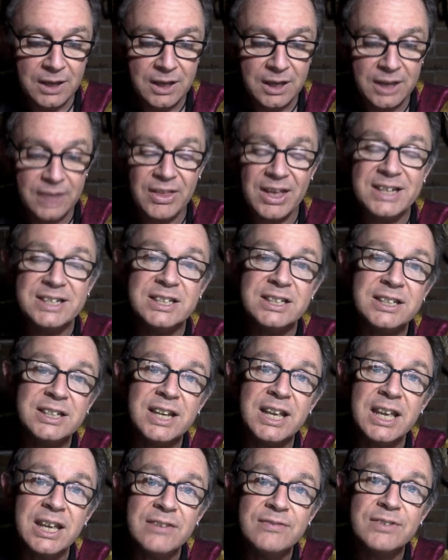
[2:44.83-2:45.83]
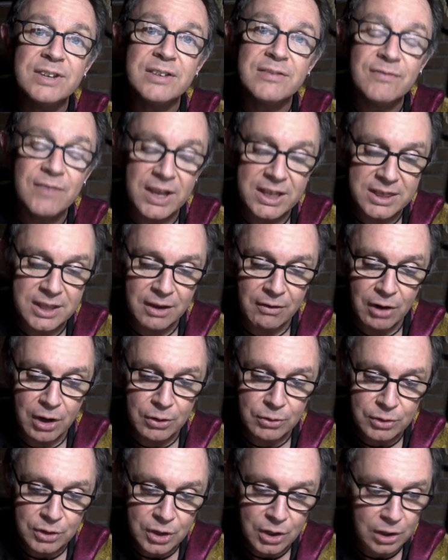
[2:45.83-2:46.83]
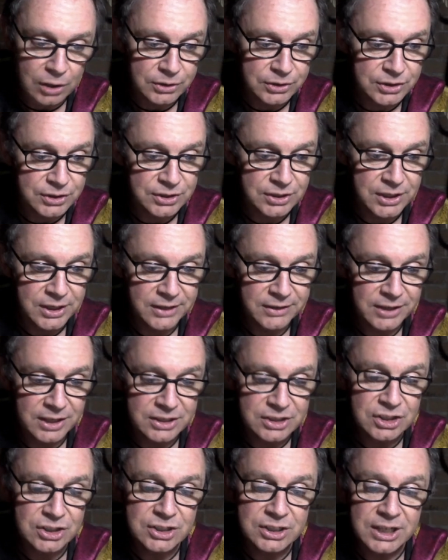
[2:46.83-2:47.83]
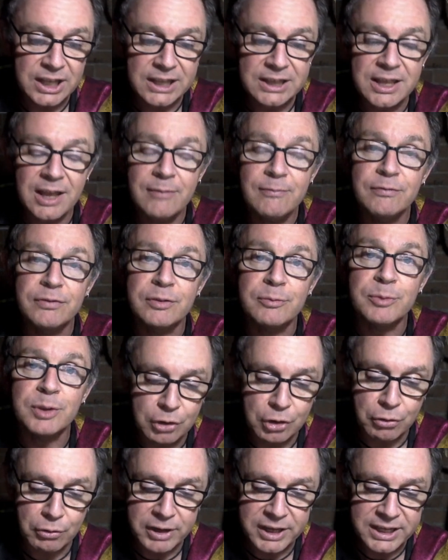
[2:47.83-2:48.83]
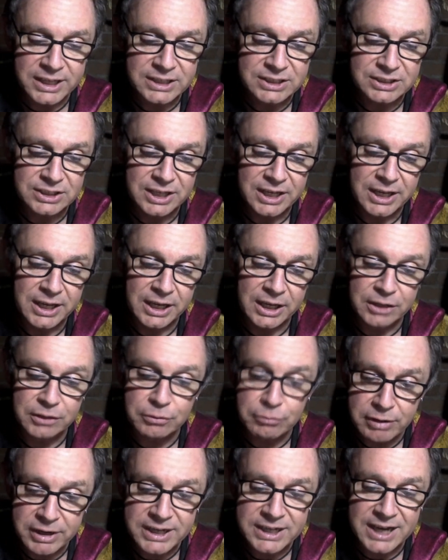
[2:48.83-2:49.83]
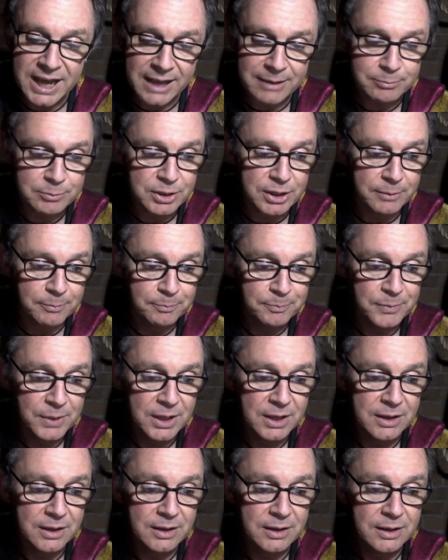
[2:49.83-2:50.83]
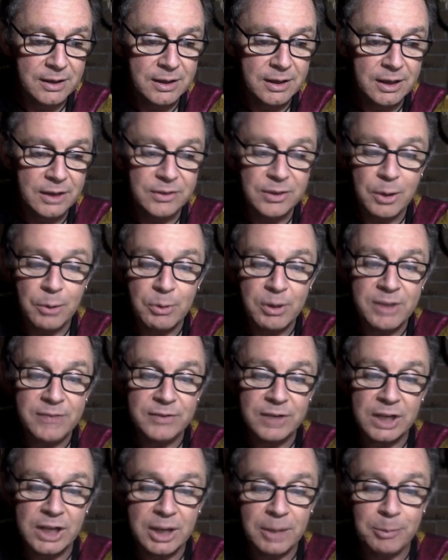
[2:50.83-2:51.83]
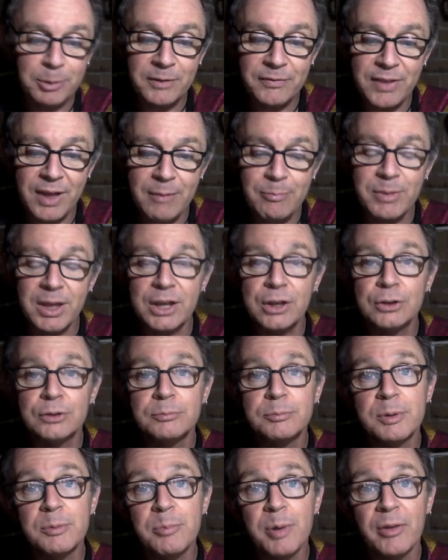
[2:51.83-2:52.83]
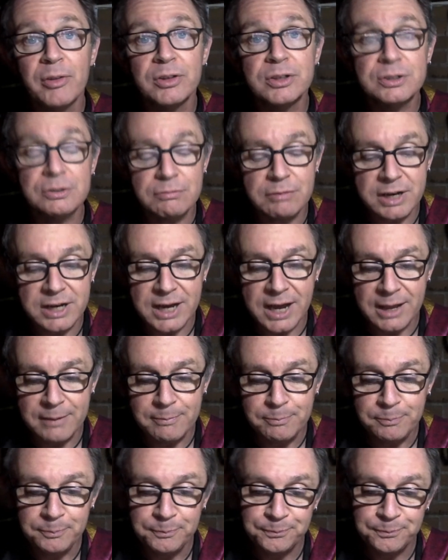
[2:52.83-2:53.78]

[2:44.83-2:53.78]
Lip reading: They didn't even invent their own gods. They just nicked them from the Greeks and renamed them. And there were even a couple of them they couldn't be bothered to rename.